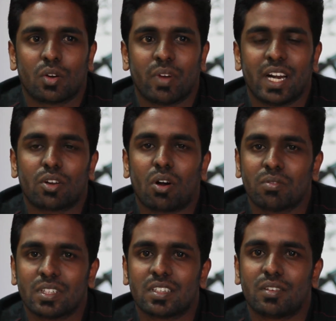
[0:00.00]
when I talked
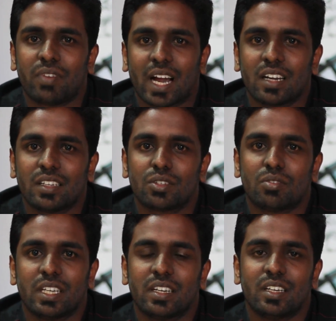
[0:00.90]
with the faculties
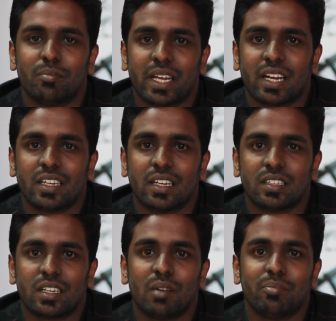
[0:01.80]
over here in BRDS,
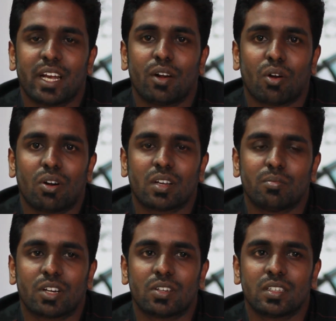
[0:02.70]
it helped me a lot,
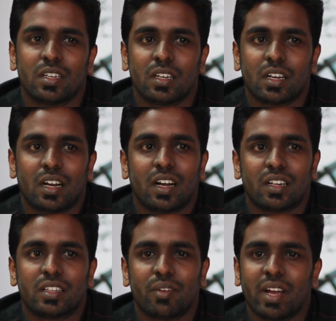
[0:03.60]
because
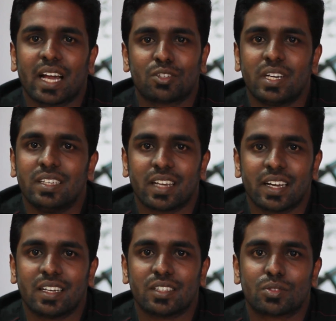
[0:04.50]
they were actually
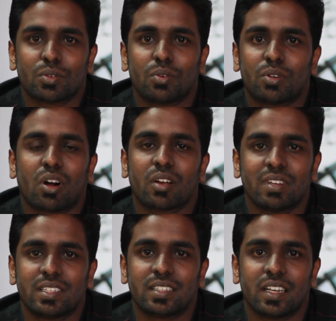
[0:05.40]
designers. So talking
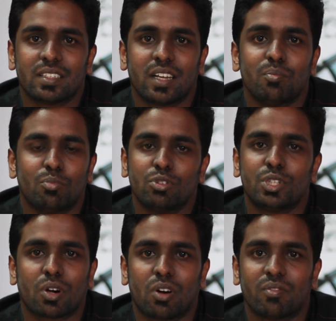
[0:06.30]
with designers boosts
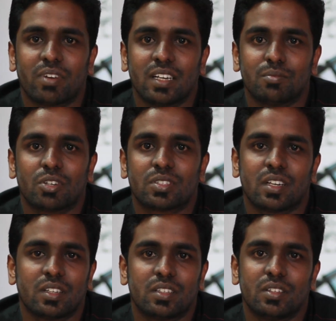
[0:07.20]
your confidence, because
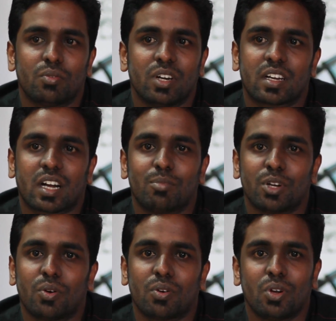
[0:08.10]
you will come to
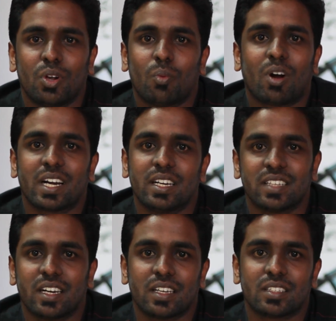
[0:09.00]
know what a
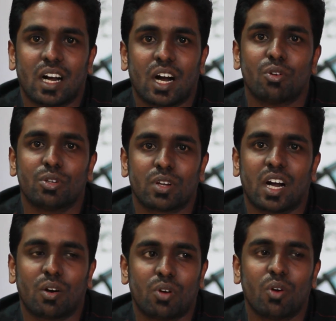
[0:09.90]
designer is, how
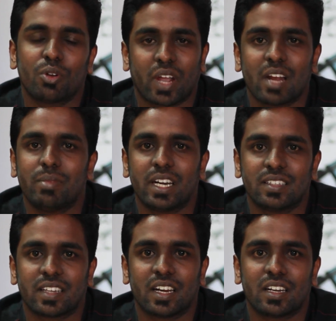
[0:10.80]
you can be a
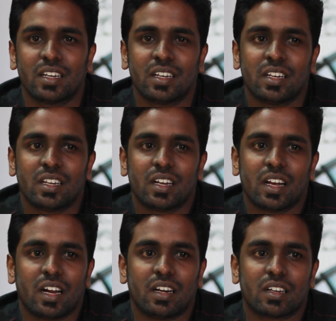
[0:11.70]
designer.
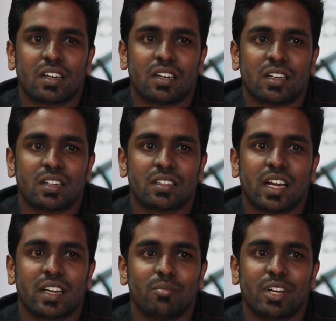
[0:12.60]
And
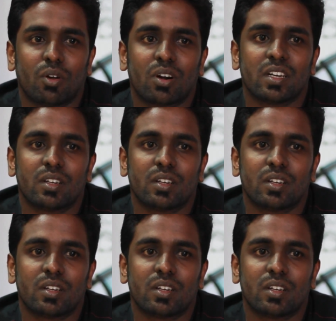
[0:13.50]
that helped me a lot